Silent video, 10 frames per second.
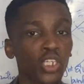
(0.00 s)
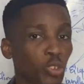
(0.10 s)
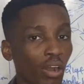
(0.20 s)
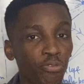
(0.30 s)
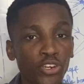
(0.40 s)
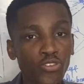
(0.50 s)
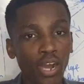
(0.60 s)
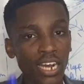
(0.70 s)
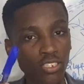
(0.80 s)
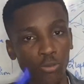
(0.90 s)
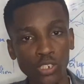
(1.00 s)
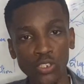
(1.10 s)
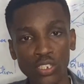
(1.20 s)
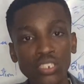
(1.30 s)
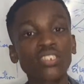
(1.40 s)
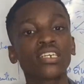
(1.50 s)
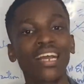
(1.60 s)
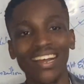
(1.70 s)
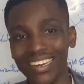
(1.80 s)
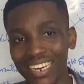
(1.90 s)
You are free to ask questions,
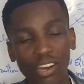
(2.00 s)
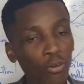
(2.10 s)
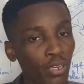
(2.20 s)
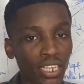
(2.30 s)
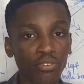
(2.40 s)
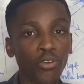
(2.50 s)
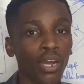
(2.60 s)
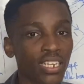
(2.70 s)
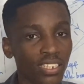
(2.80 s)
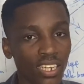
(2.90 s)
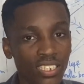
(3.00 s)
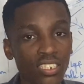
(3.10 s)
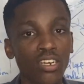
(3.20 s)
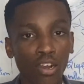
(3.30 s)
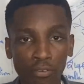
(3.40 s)
and then I will give you answers